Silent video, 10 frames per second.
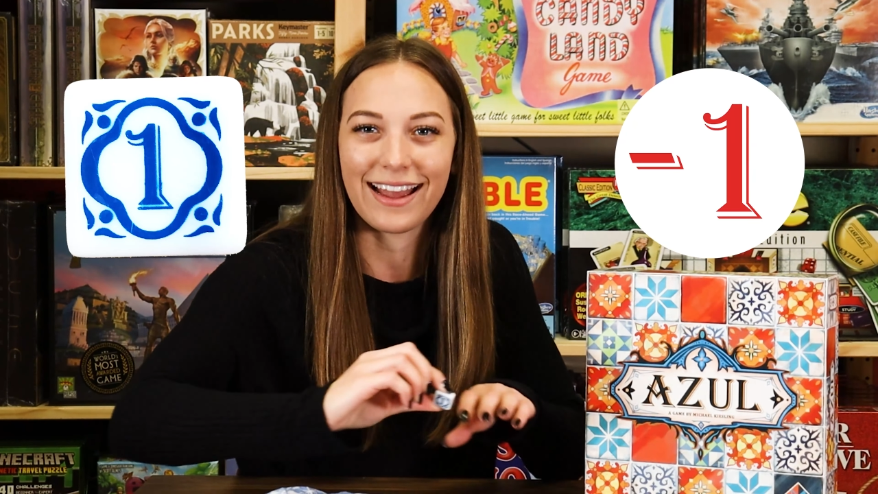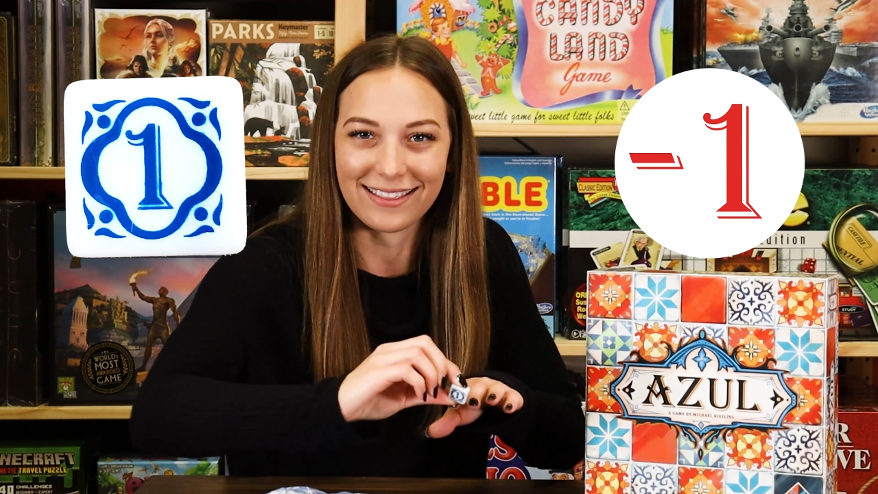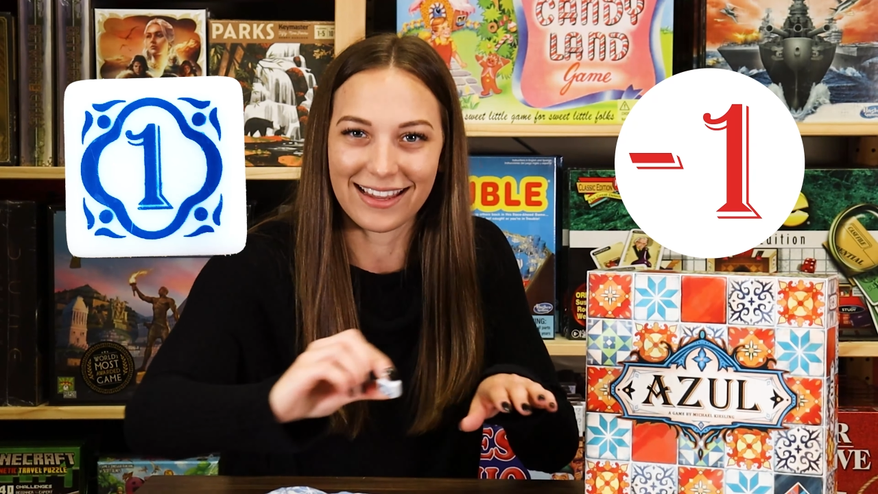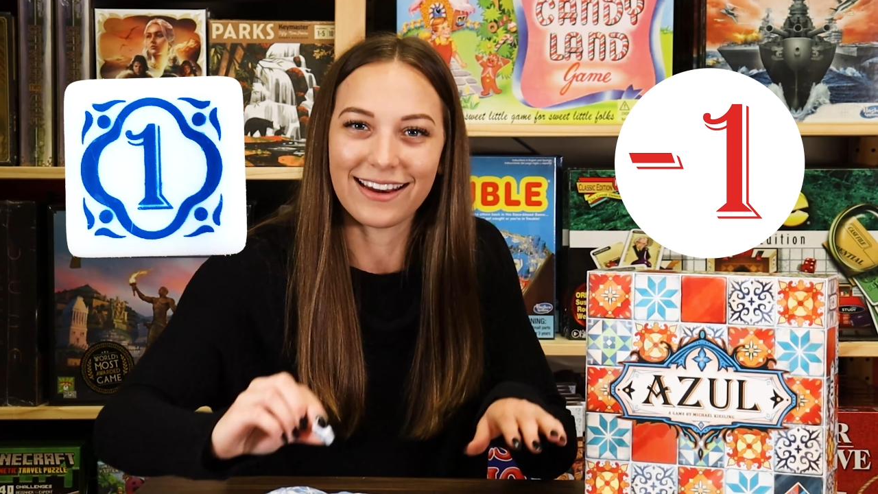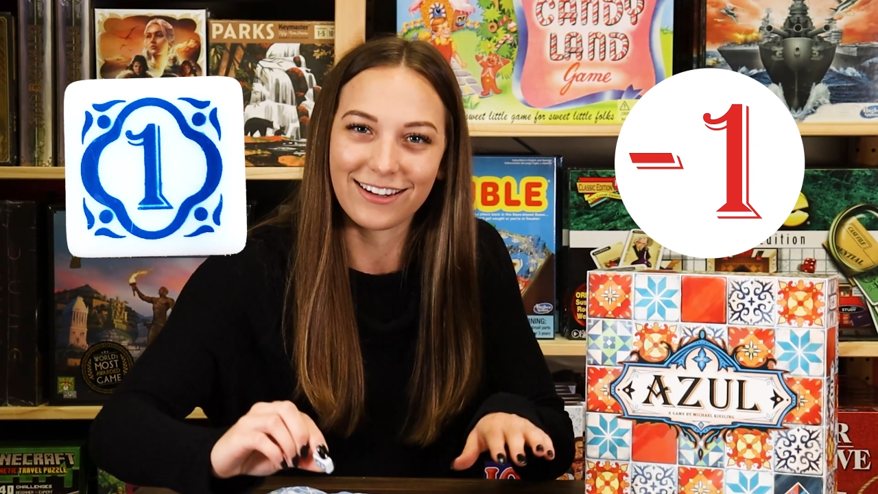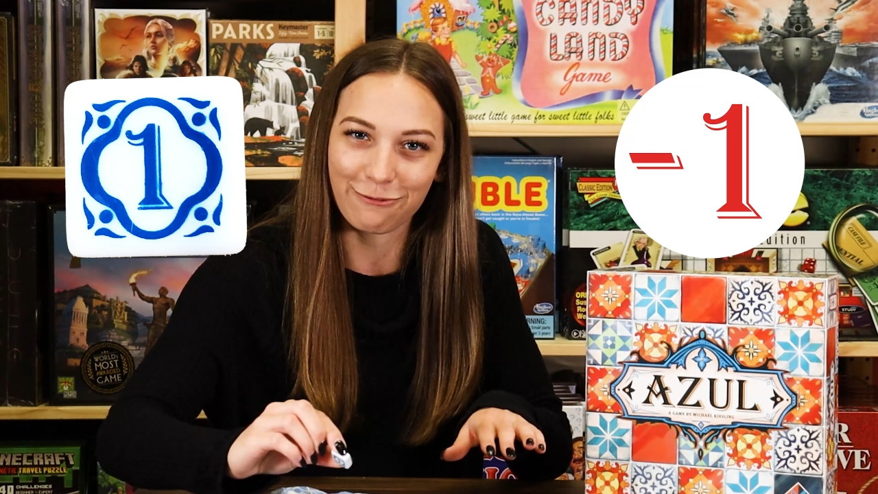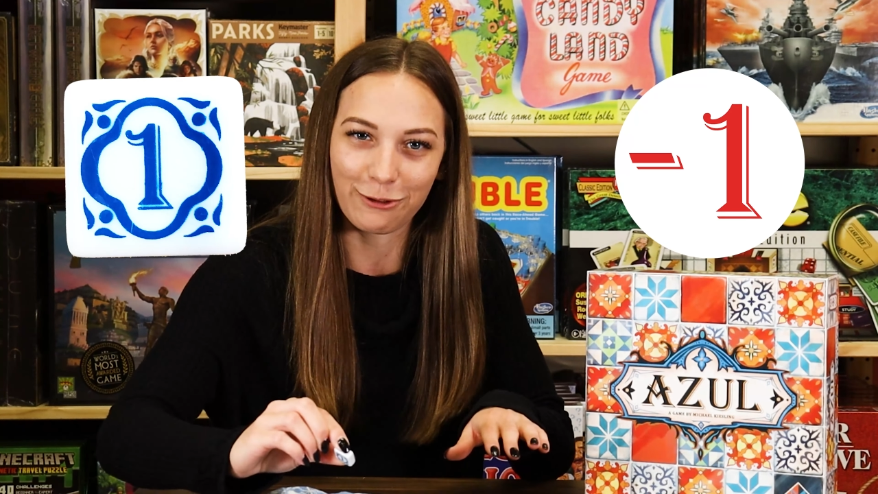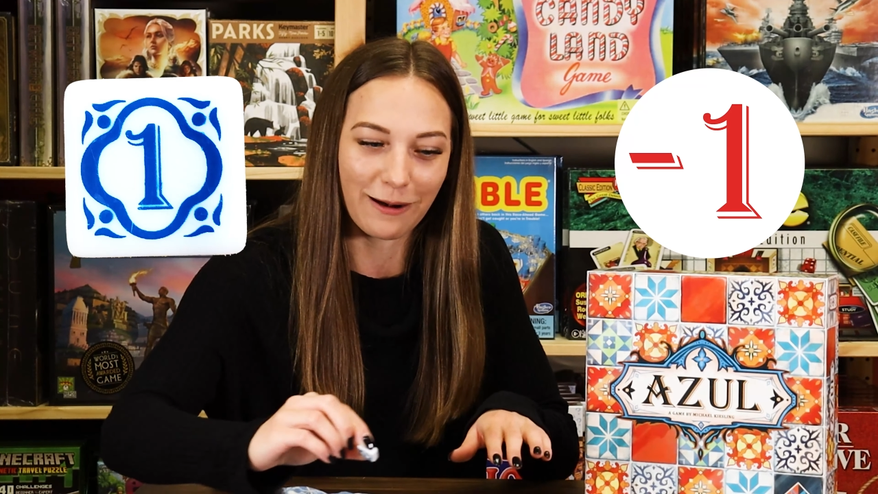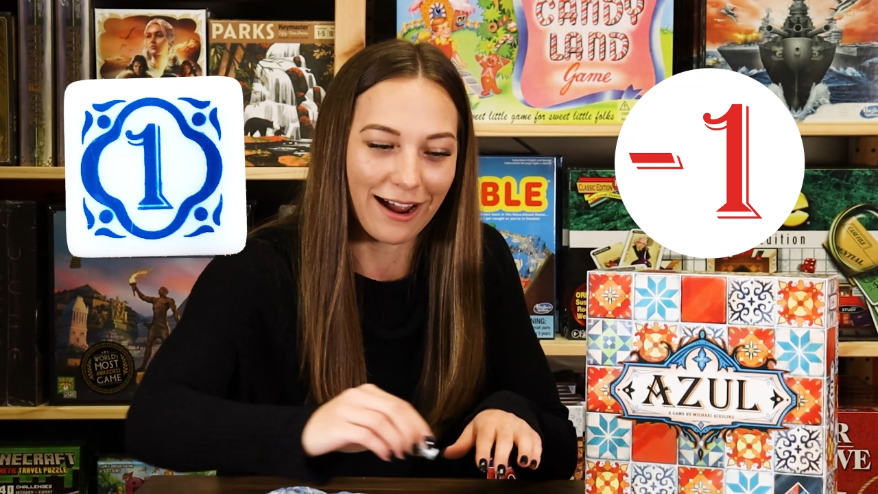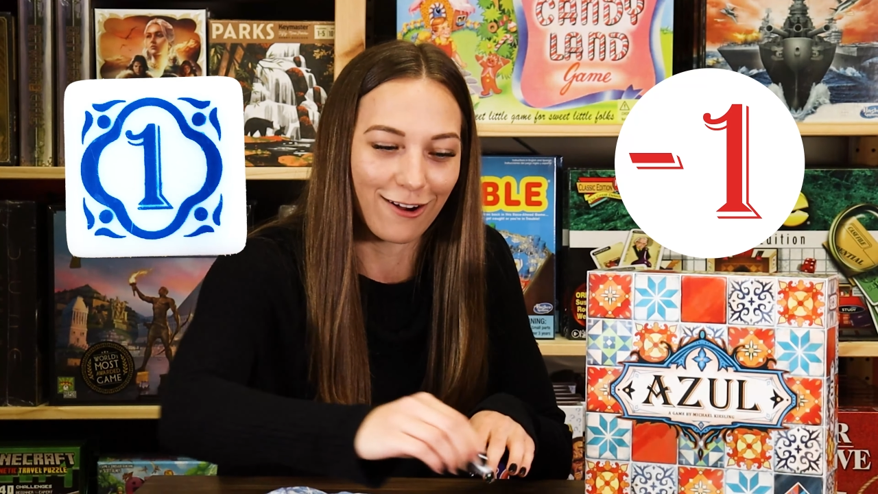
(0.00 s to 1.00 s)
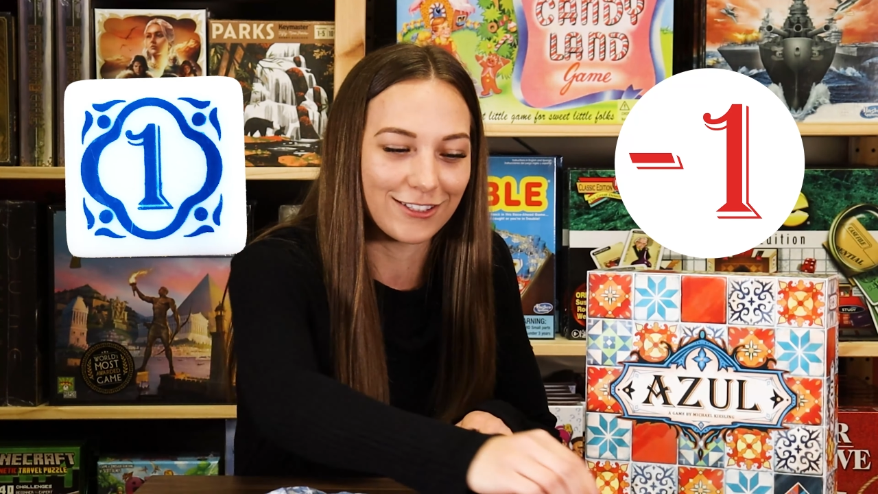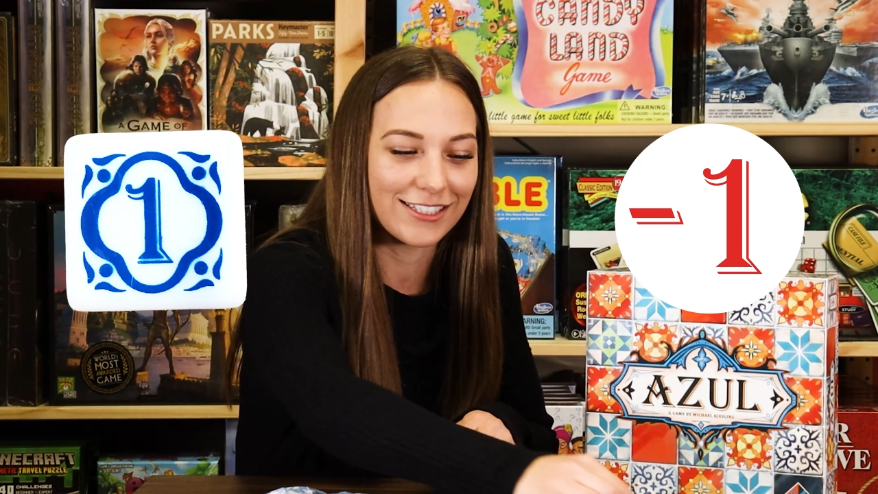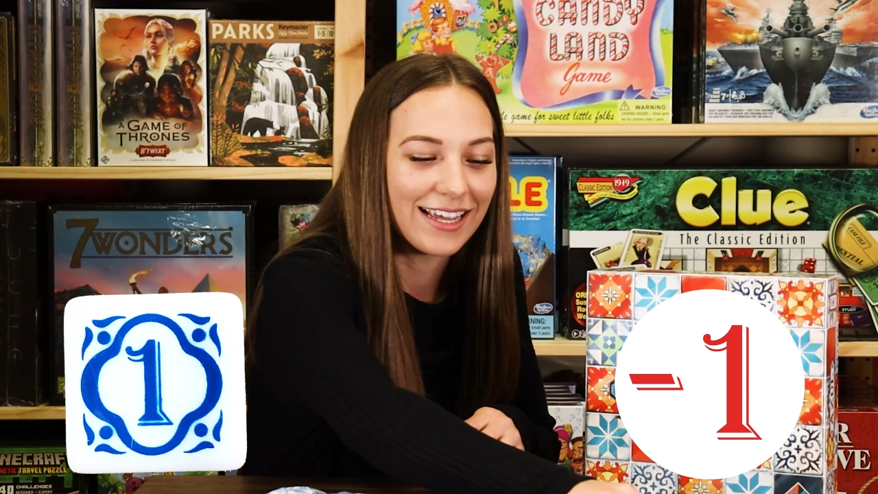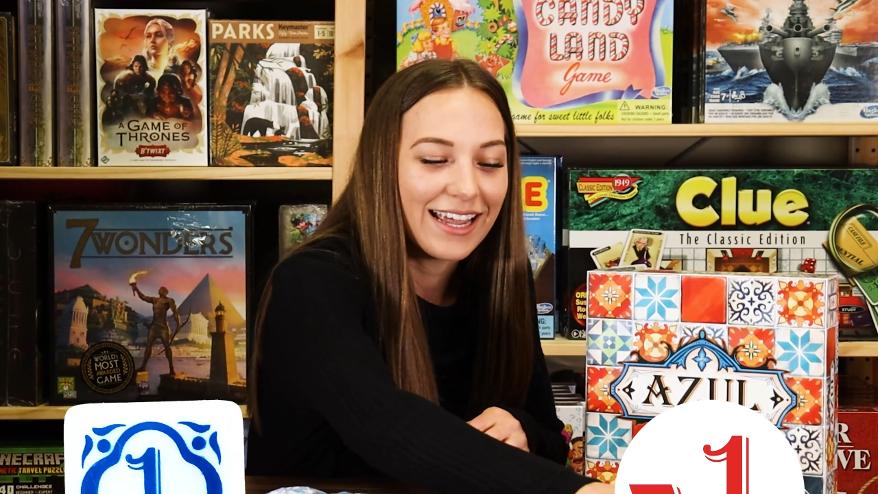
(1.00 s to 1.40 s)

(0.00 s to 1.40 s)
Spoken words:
at the end of the round.